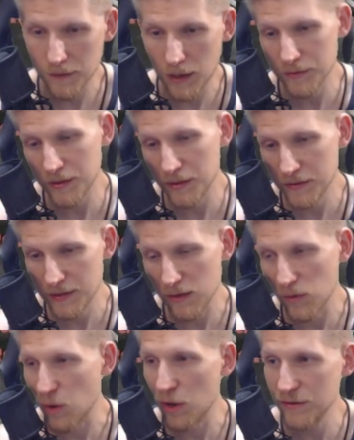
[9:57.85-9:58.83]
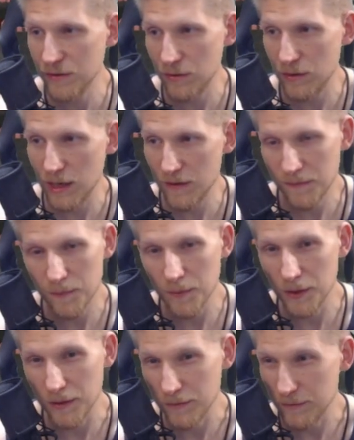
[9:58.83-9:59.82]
I was gonna say Lars Croft, but